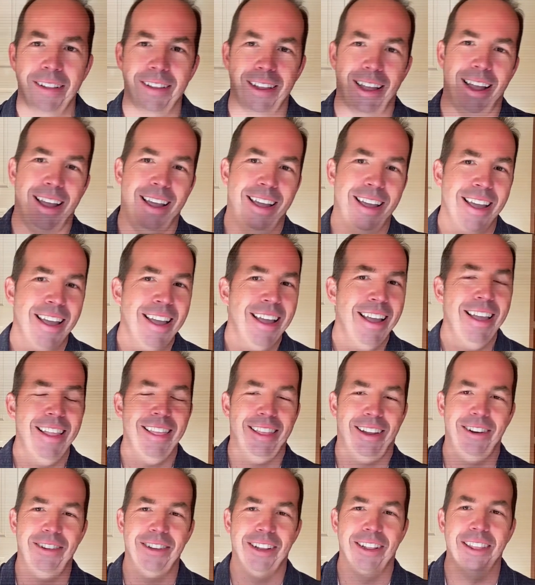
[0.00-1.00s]
Like
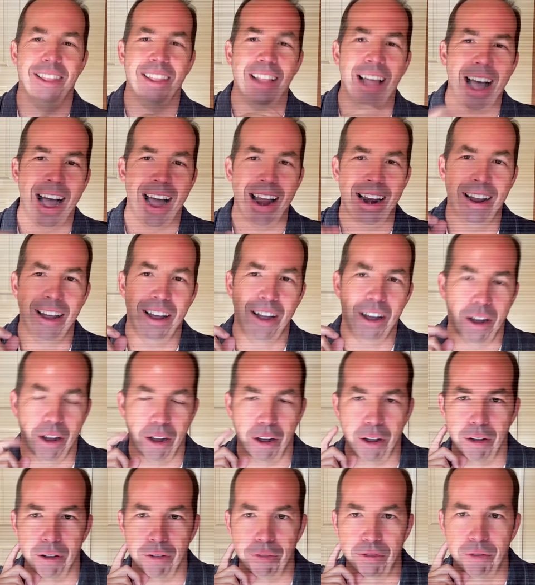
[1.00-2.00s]
there's a lot
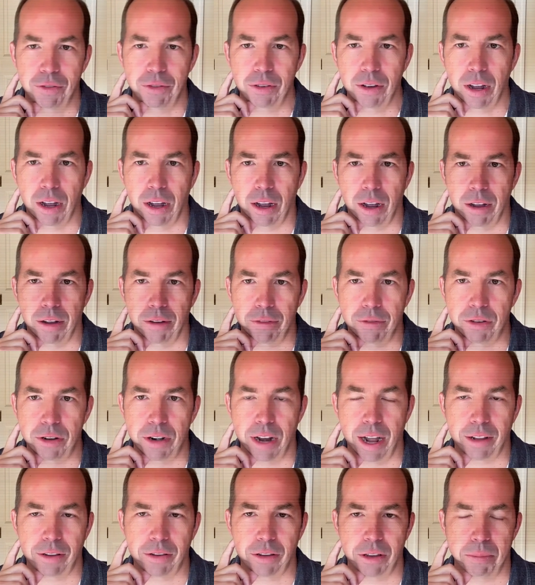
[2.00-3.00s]
of uh,
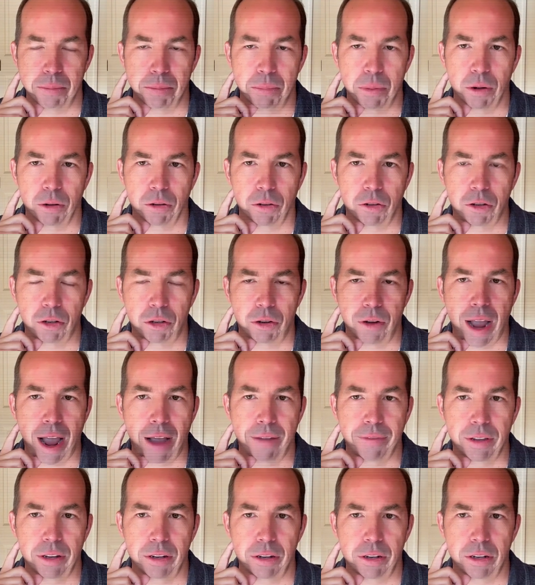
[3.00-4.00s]
nuts and bolts you
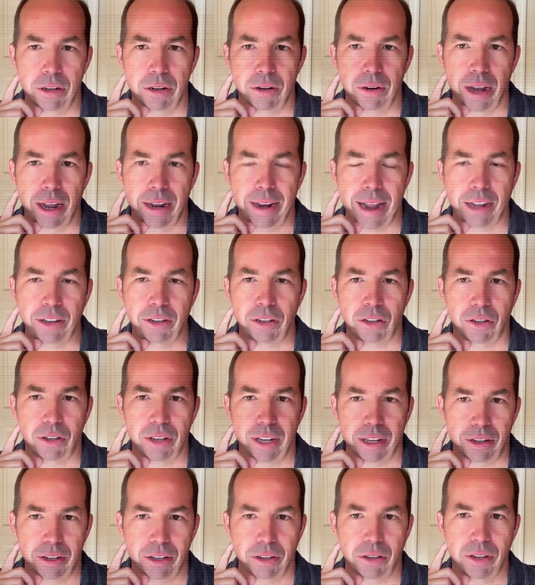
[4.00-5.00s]
have to do. And that's just,
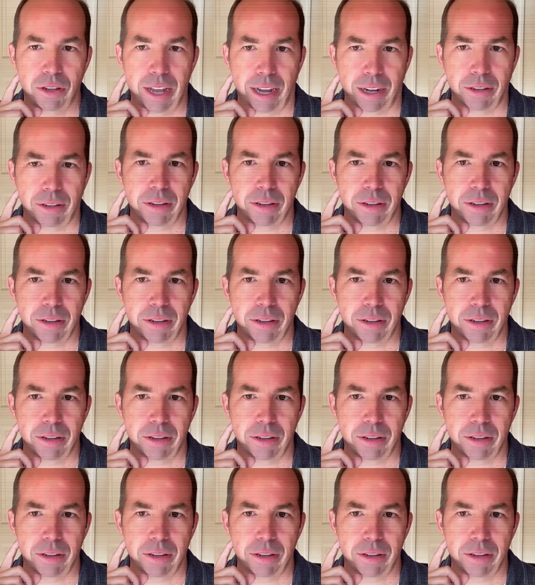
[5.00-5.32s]
it just takes